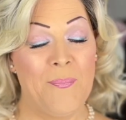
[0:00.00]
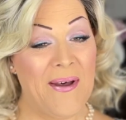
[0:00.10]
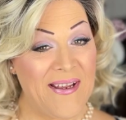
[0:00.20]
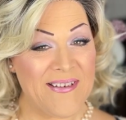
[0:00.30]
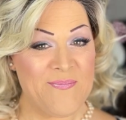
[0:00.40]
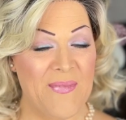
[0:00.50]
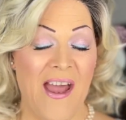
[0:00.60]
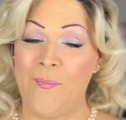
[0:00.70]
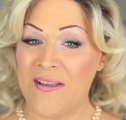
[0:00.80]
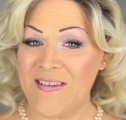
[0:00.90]
But
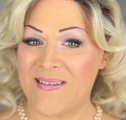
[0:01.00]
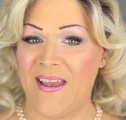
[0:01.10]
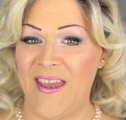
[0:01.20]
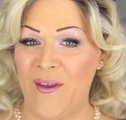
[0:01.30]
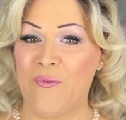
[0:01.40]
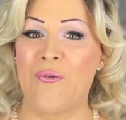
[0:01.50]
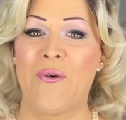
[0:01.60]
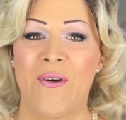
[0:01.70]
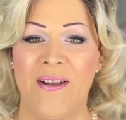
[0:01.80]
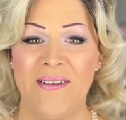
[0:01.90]
I must say, for